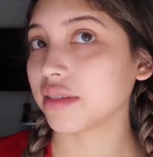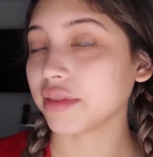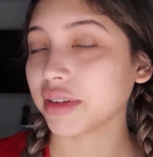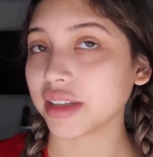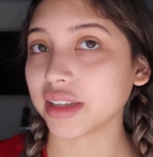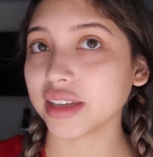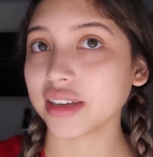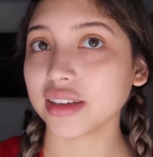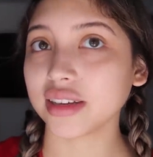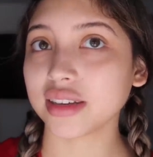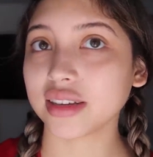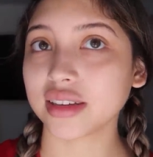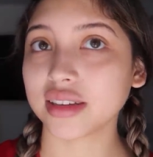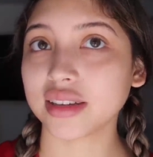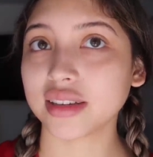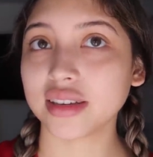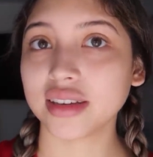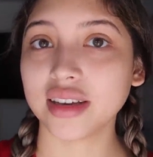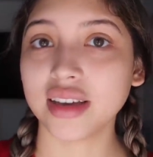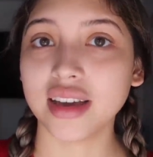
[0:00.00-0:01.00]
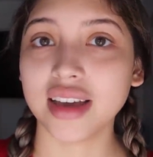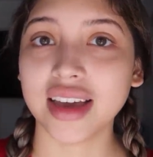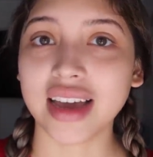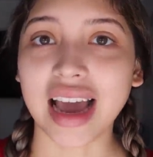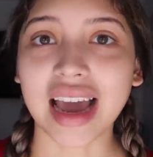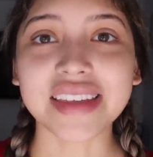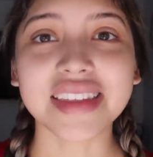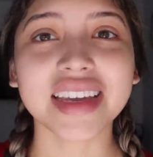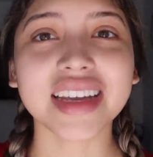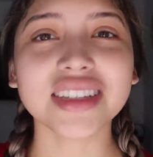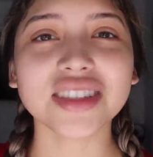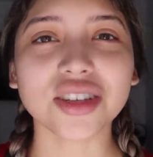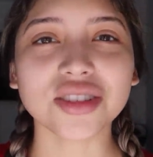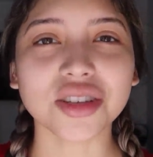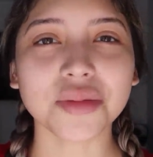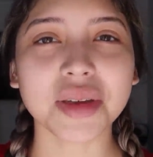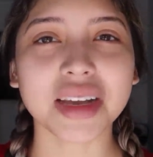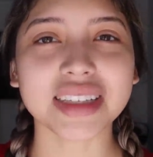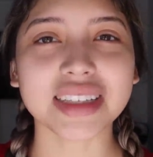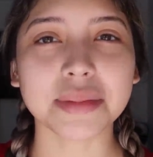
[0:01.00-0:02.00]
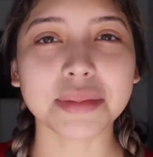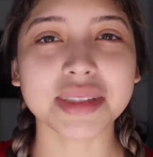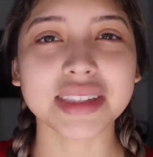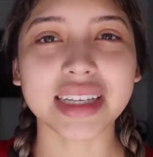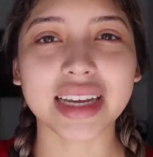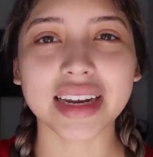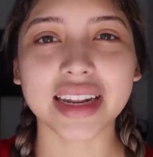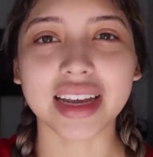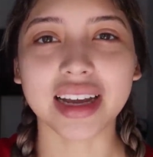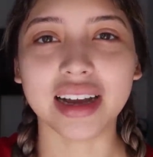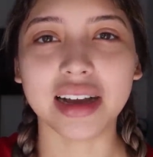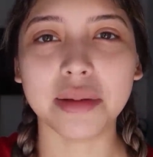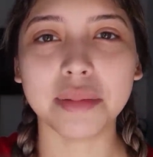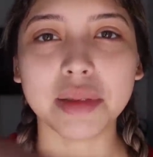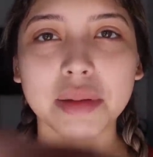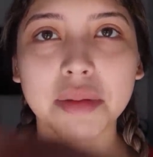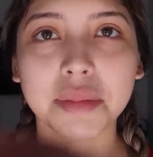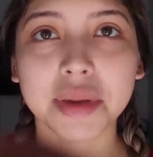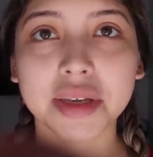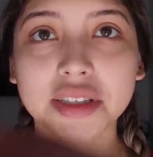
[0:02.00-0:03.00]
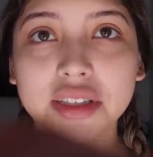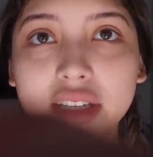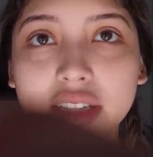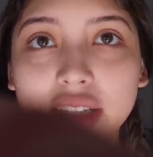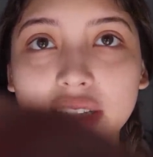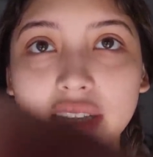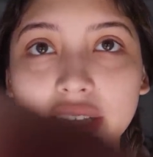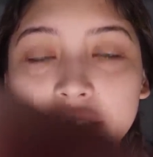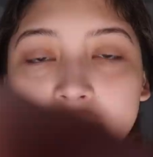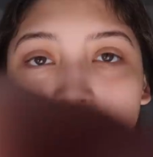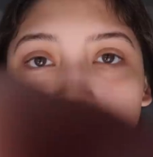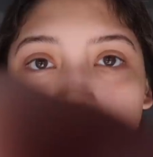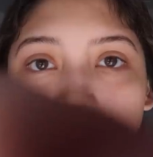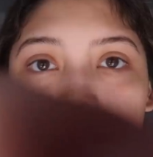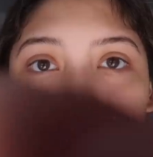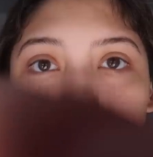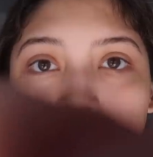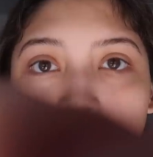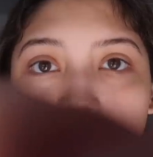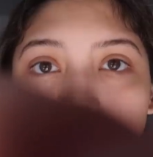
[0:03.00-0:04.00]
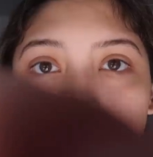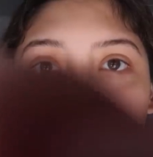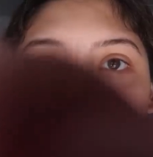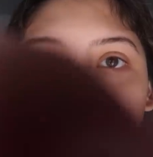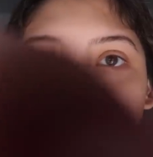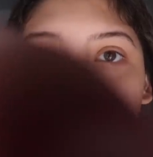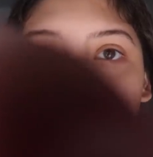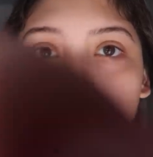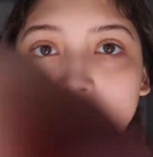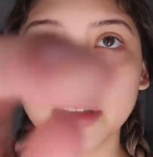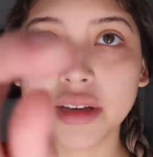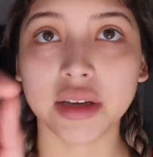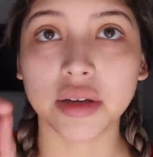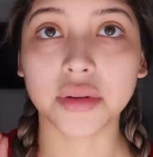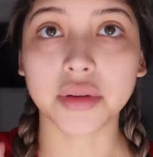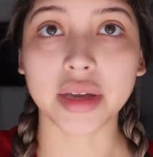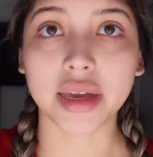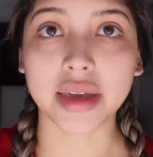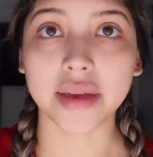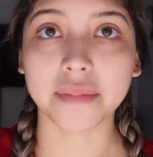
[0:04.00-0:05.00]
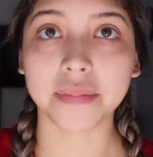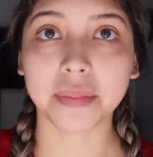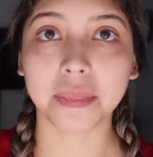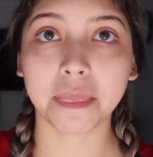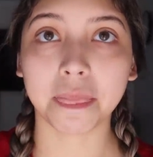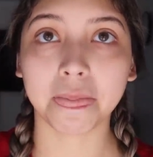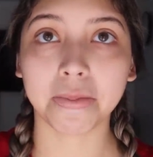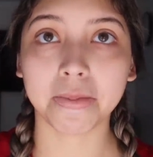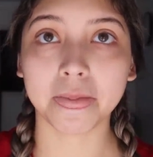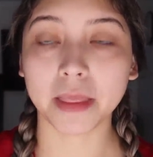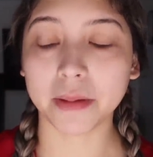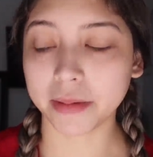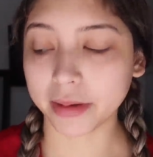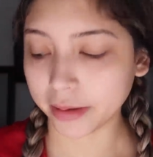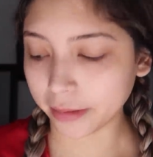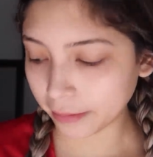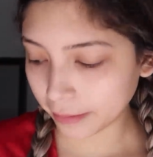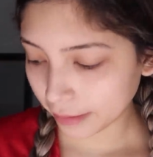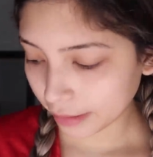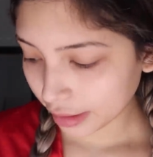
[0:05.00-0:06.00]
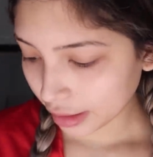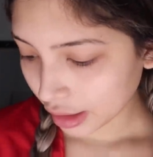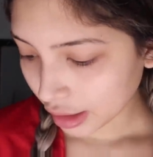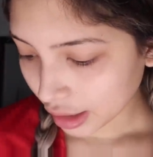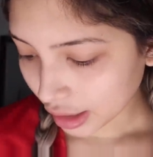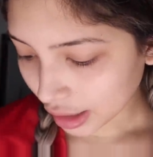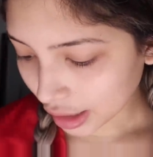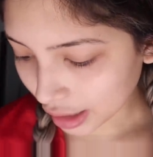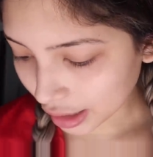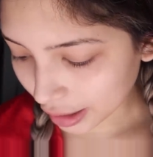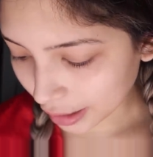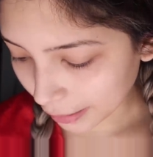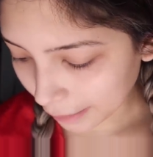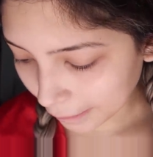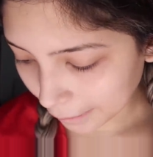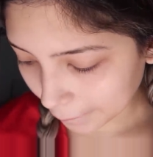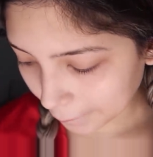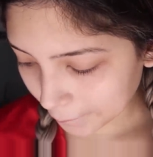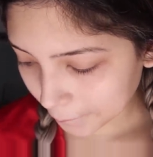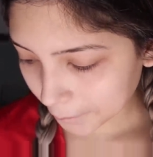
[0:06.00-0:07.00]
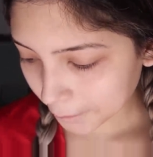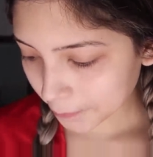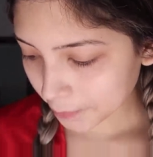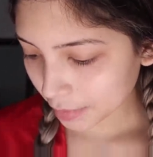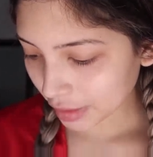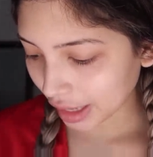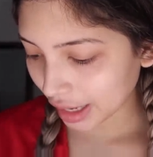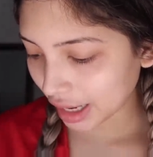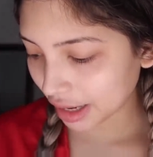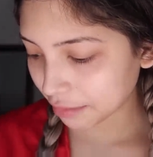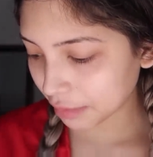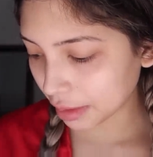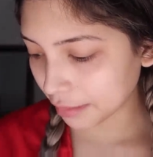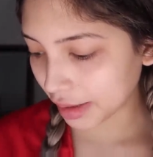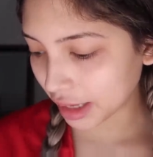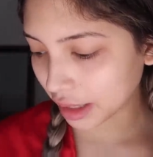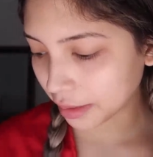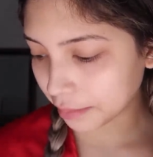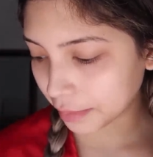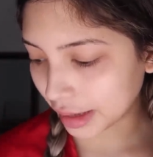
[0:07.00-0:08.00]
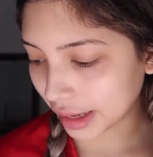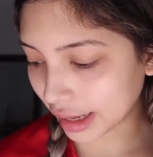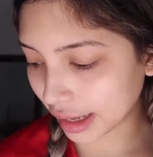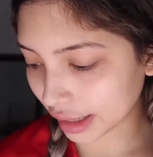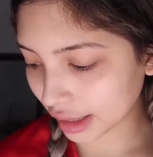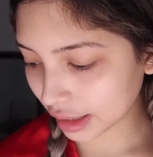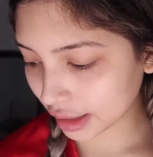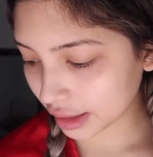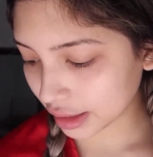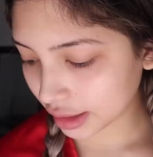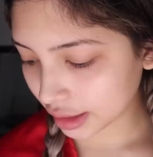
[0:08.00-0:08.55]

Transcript: Really? I think it's also because I'm standing up. Let me make sure the lens is okay. There we go. I have my makeup bag